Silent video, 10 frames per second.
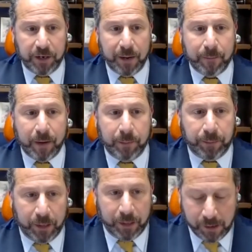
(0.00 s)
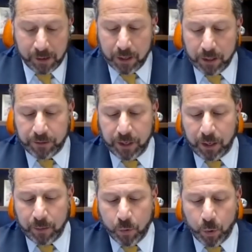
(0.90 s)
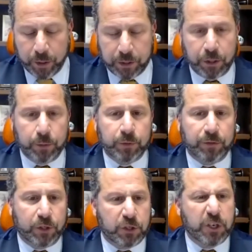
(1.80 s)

They might be thinking more in terms of just